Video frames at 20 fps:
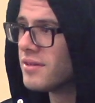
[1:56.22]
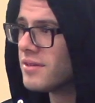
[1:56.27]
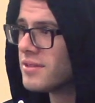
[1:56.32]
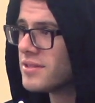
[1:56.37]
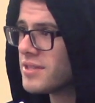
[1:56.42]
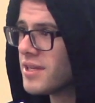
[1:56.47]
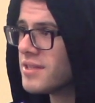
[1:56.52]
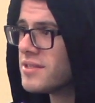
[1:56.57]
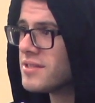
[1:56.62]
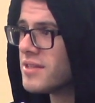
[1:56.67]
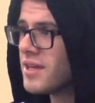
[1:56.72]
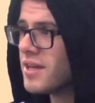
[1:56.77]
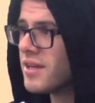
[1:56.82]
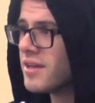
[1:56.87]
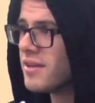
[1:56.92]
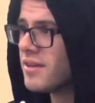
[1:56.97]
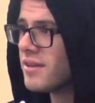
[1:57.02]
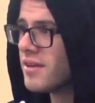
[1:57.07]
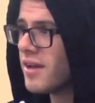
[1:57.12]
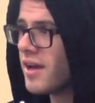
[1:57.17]
Since
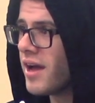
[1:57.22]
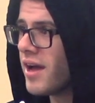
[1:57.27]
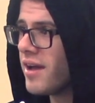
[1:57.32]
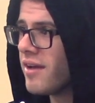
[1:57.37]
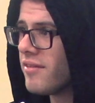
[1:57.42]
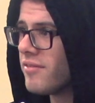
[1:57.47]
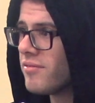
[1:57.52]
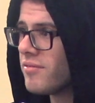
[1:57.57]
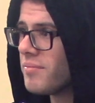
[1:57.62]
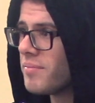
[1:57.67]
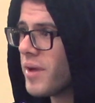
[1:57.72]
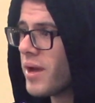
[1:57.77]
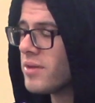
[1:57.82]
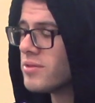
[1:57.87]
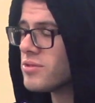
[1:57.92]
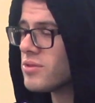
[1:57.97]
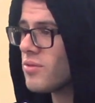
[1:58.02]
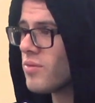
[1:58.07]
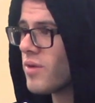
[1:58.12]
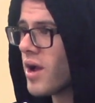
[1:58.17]
then, I've
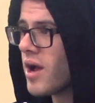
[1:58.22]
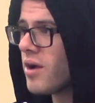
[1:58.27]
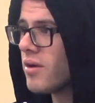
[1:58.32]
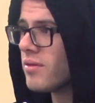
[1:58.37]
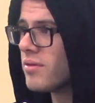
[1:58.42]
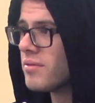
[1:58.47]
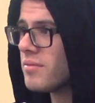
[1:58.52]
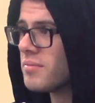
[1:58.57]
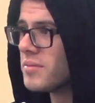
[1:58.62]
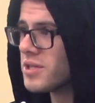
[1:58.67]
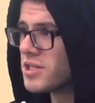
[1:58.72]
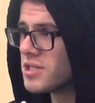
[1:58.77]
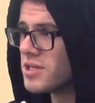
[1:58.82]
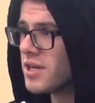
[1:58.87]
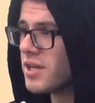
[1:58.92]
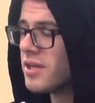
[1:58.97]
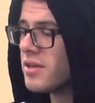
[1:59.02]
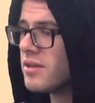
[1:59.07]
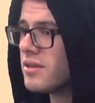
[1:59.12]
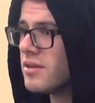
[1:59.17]
bounced around
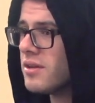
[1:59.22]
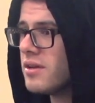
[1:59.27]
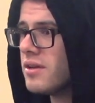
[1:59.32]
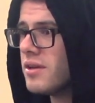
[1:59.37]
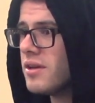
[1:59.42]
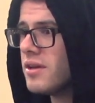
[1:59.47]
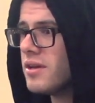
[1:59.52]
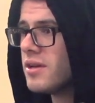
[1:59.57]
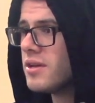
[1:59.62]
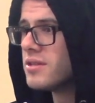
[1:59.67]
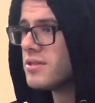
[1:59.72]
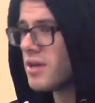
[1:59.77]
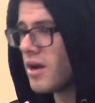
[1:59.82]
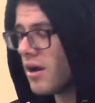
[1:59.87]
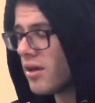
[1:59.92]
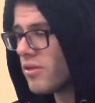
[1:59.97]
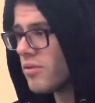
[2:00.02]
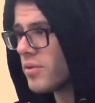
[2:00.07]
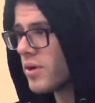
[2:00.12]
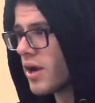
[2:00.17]
McShin to
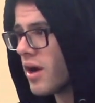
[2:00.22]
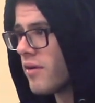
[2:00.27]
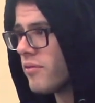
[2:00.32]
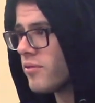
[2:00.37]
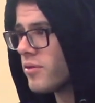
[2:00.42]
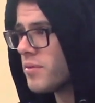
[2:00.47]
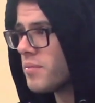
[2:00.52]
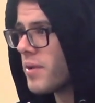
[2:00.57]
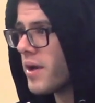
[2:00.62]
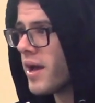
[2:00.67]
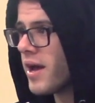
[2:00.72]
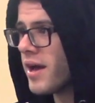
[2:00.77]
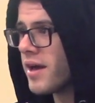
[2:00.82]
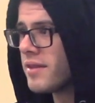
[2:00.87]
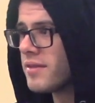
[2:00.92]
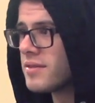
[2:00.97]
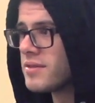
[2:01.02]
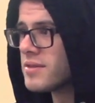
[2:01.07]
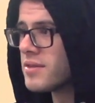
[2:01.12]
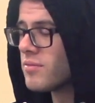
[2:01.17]
other recovery
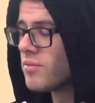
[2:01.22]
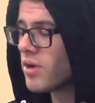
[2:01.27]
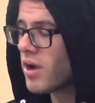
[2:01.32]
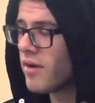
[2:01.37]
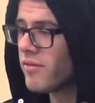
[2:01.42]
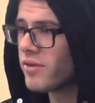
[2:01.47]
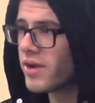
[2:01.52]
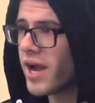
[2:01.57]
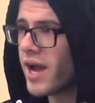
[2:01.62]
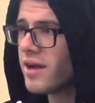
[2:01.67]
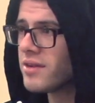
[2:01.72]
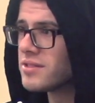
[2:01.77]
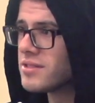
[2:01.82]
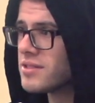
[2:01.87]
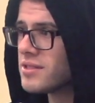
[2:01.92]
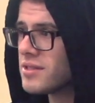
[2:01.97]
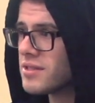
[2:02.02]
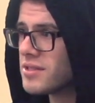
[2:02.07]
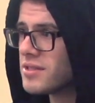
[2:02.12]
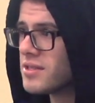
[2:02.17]
paths and recovery
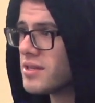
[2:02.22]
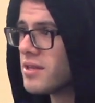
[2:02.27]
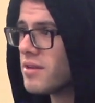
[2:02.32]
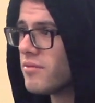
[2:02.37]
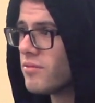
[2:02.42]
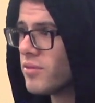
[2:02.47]
houses in the city of